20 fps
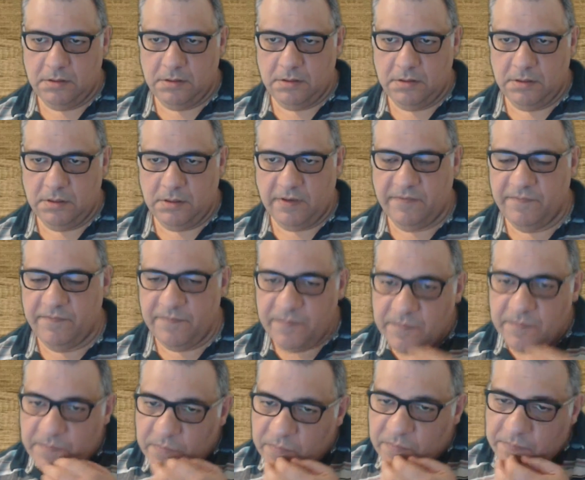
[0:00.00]
I've
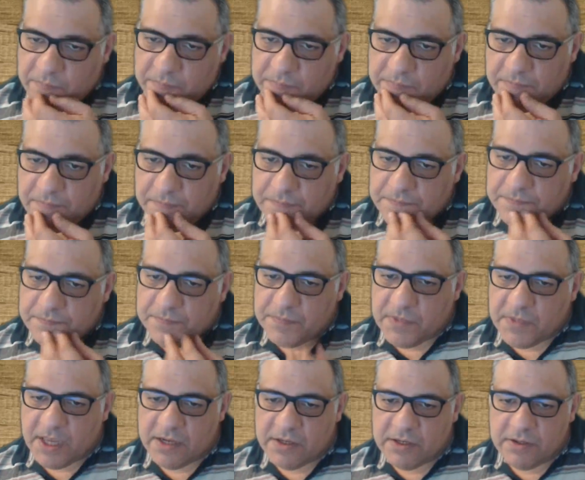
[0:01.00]

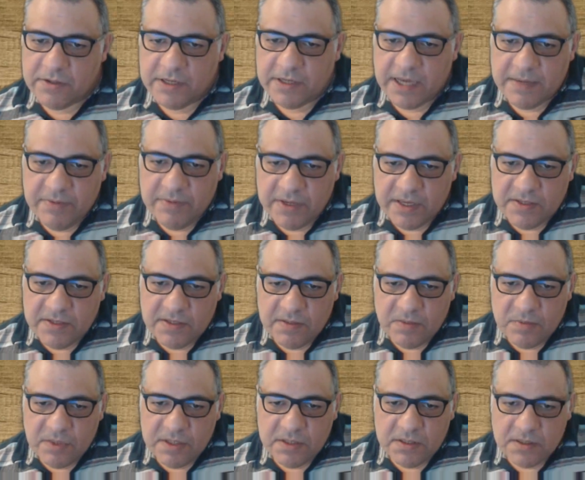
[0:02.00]
had a good game against them
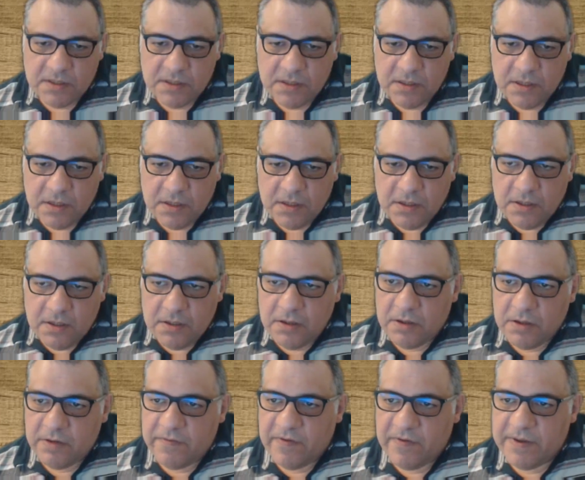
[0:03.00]
once
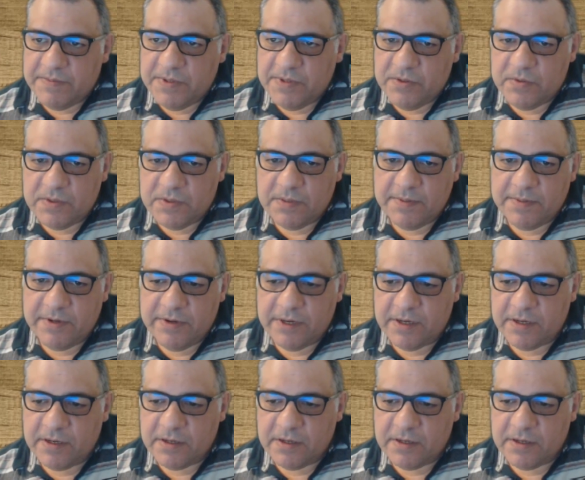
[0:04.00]
on a 5-minute auto pairing.